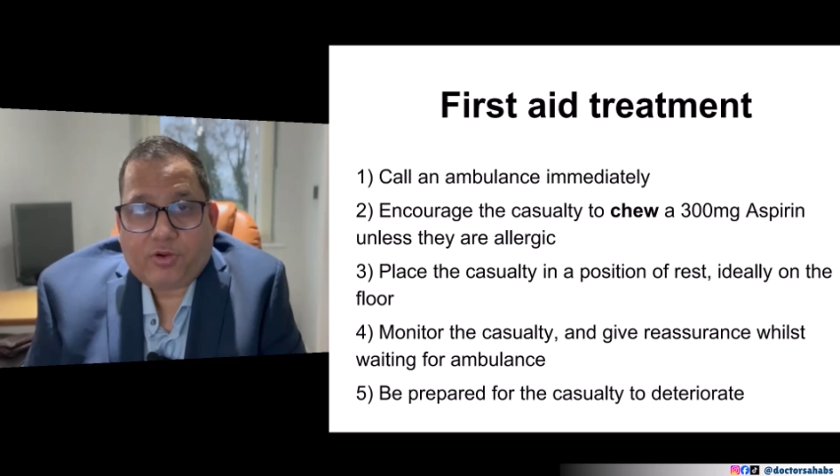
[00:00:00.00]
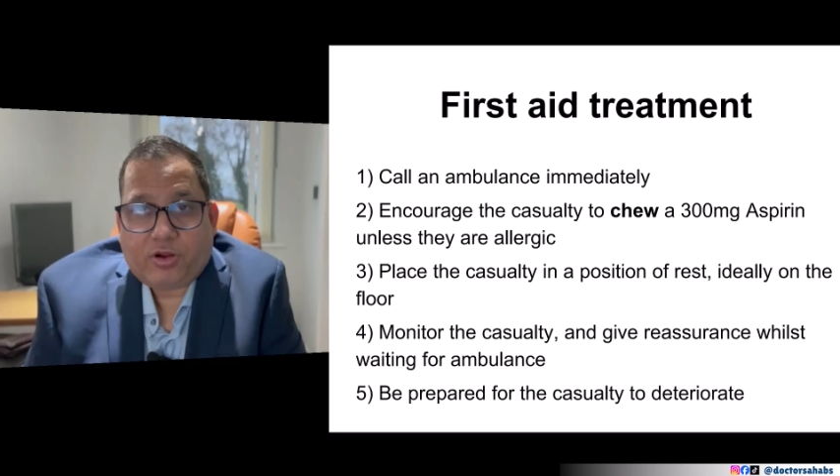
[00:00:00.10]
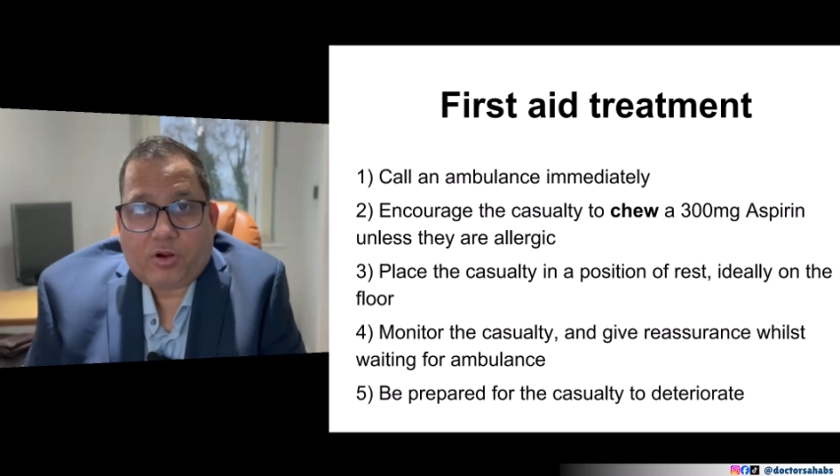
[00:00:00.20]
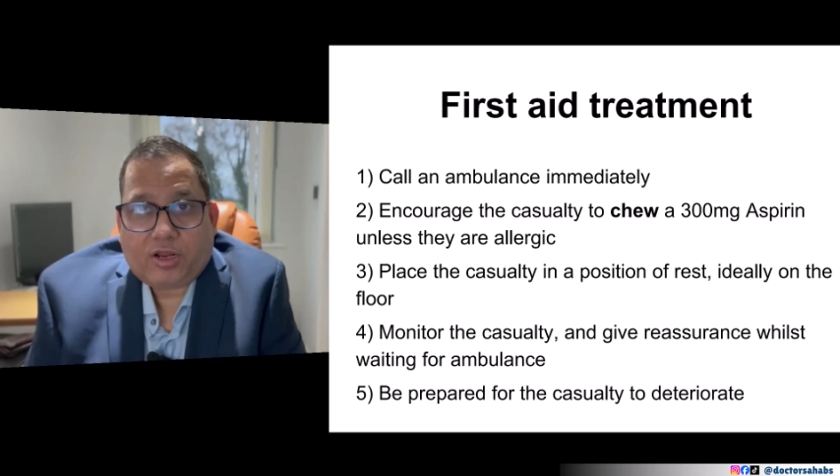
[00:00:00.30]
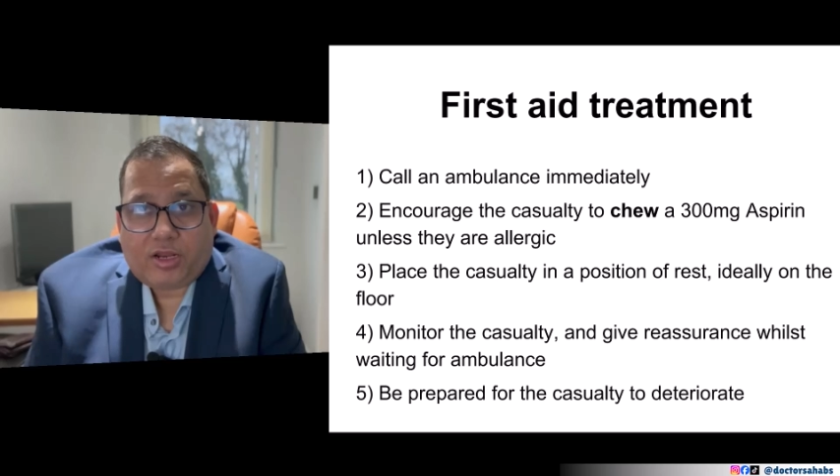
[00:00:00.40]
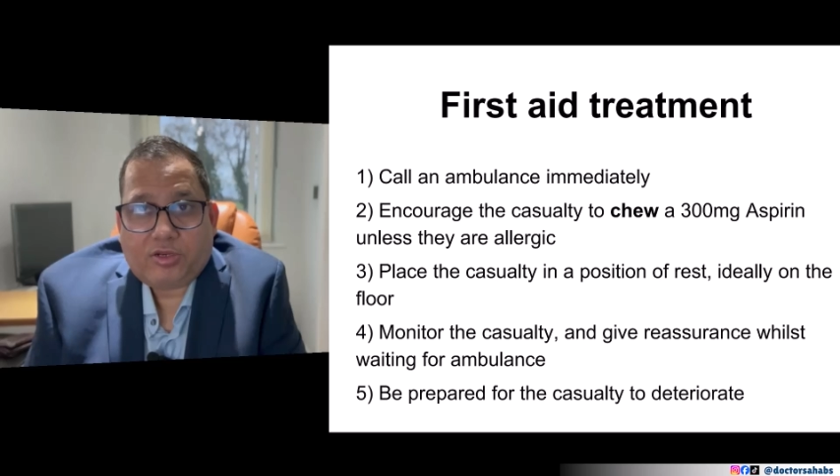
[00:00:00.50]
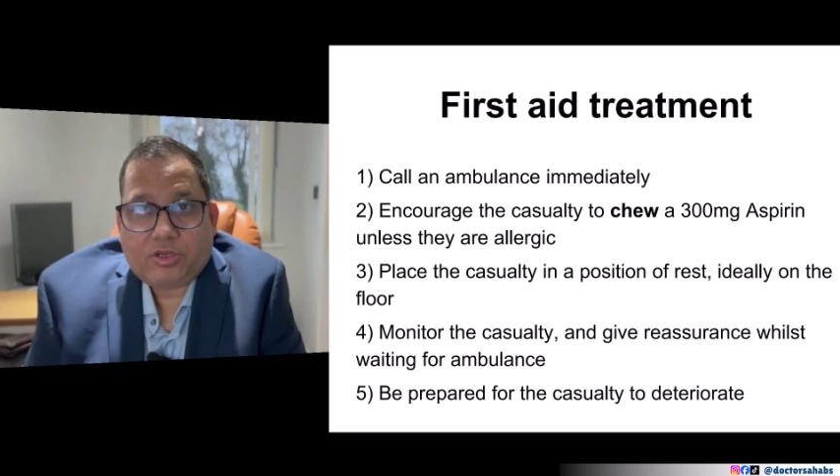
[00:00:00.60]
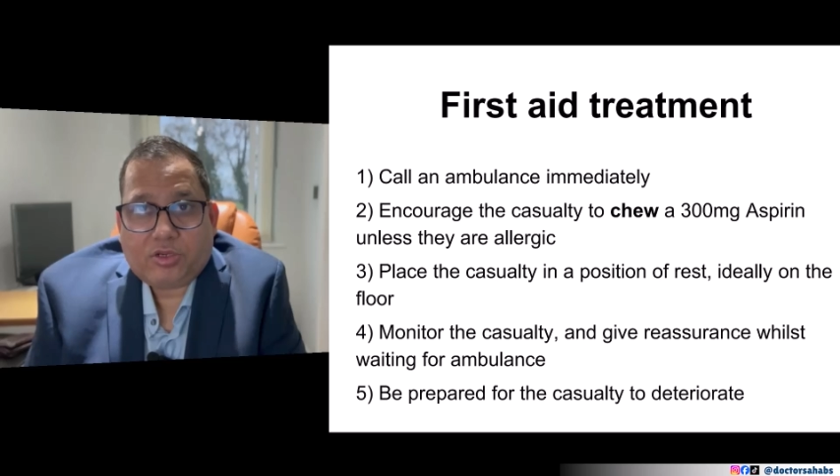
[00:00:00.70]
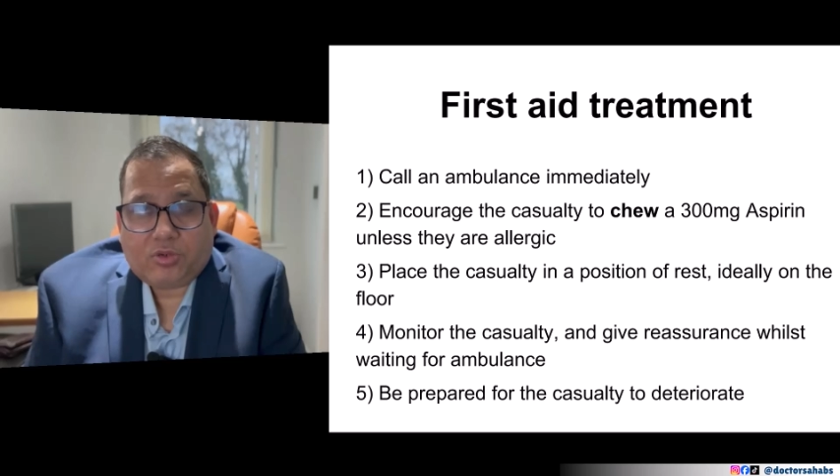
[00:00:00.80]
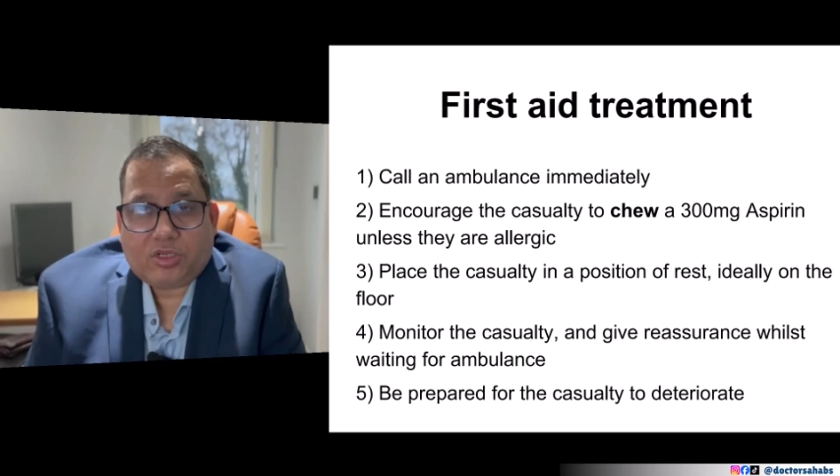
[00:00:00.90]
you're not
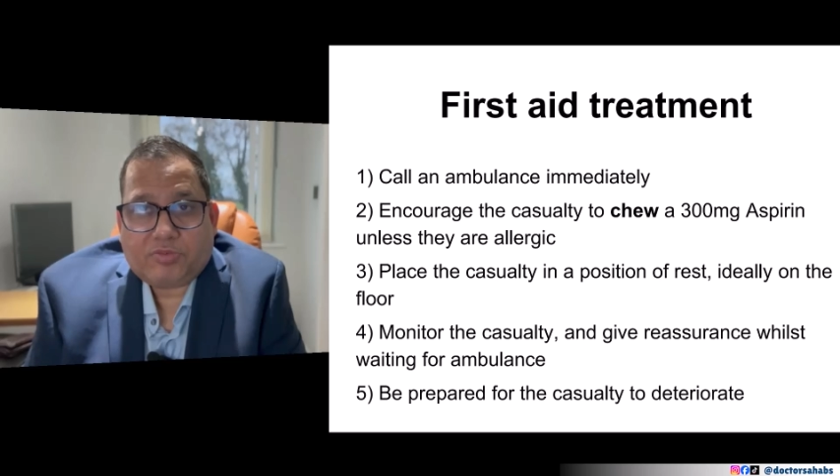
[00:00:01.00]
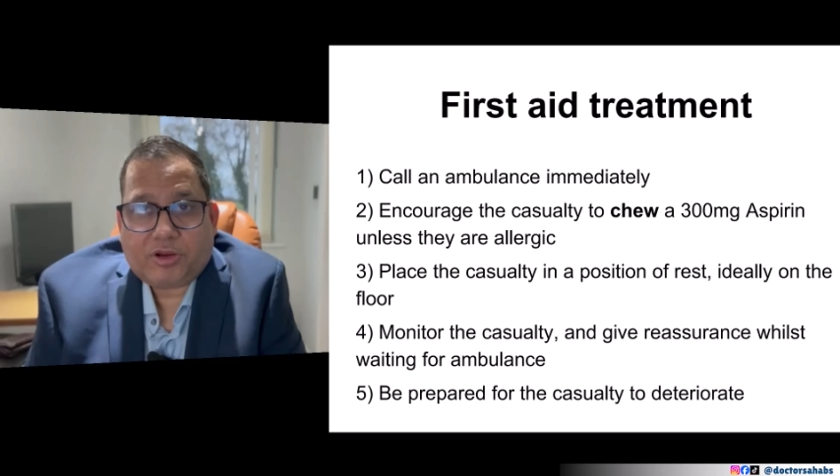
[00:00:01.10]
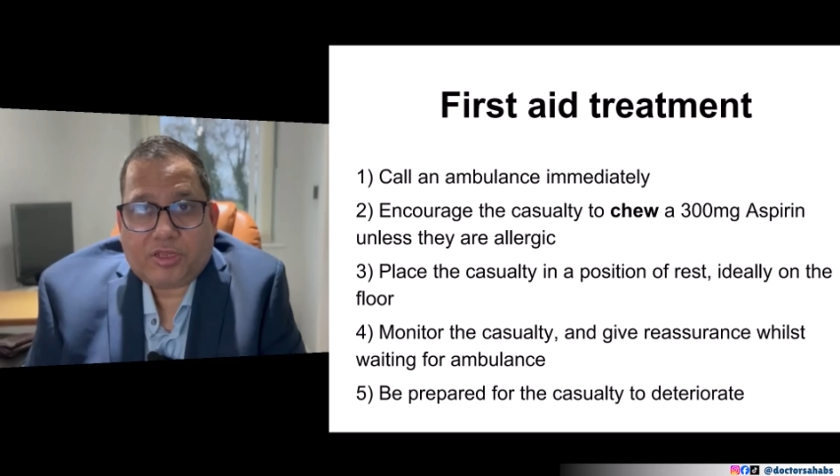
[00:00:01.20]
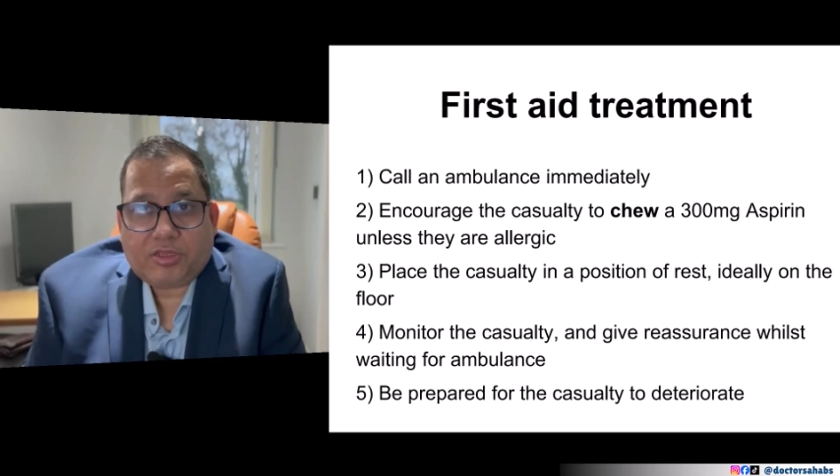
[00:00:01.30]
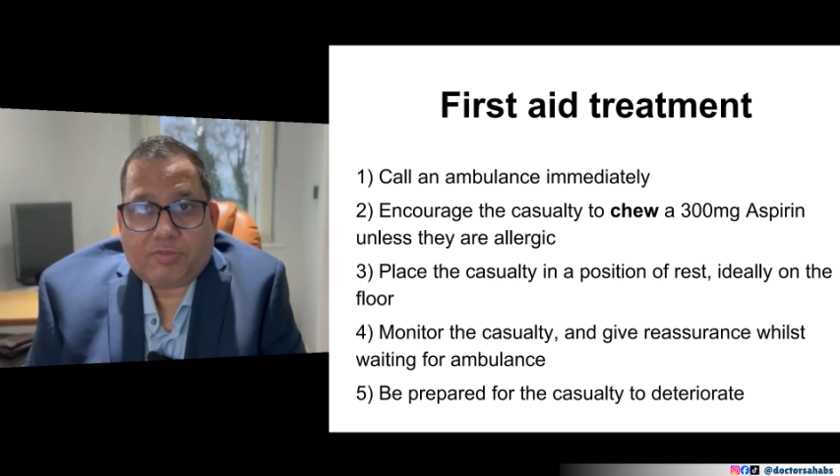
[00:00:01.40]
allergic to aspirin,